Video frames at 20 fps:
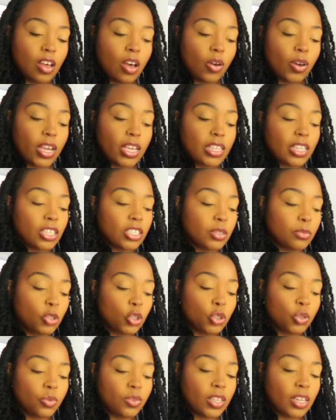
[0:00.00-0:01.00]
Okay, there's some
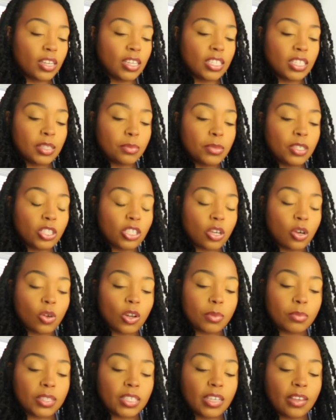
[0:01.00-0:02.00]
truth that needs to be
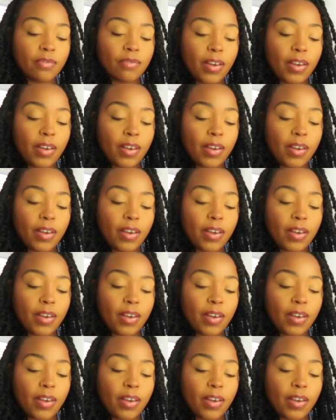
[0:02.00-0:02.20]
told. I'm seeing